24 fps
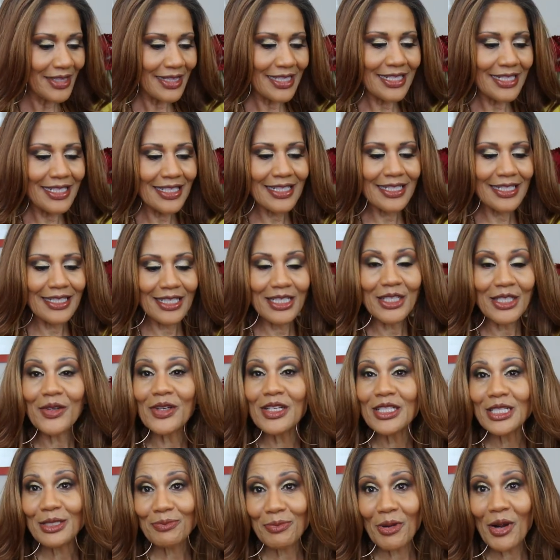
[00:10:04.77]
This is a
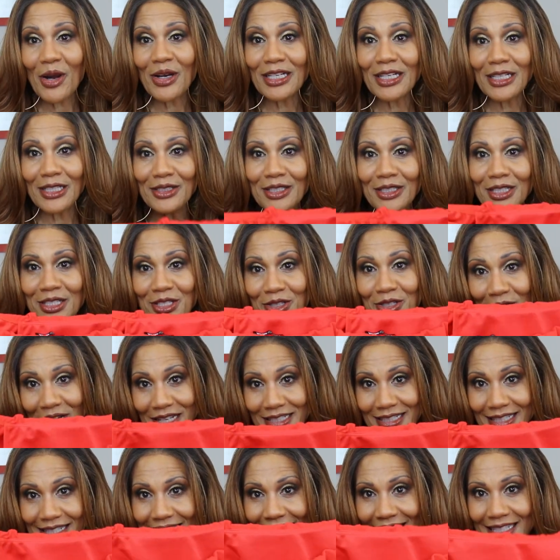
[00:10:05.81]
serious party looking
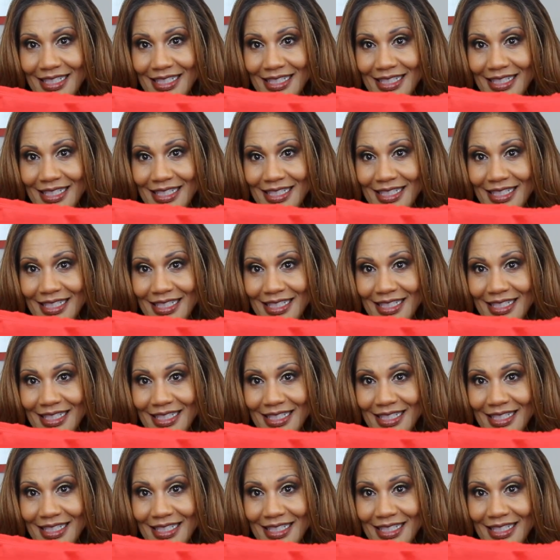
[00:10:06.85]
dress.